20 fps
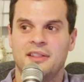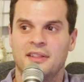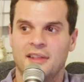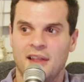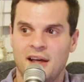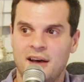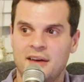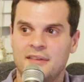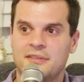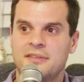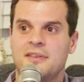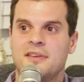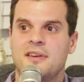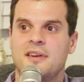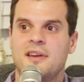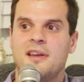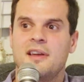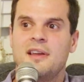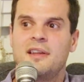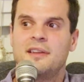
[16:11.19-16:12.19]
Love
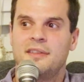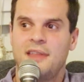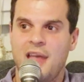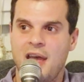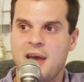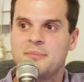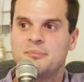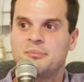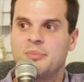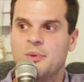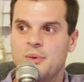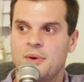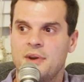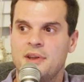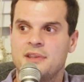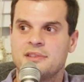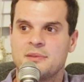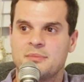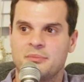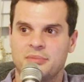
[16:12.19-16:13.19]
them
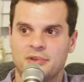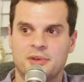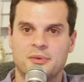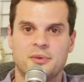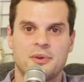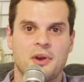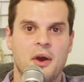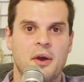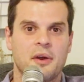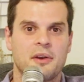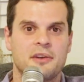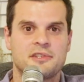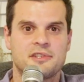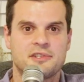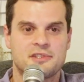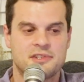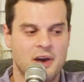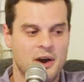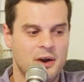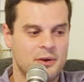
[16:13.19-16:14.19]
boys in blue and
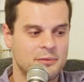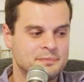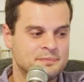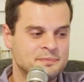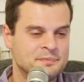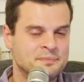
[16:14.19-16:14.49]
orange. So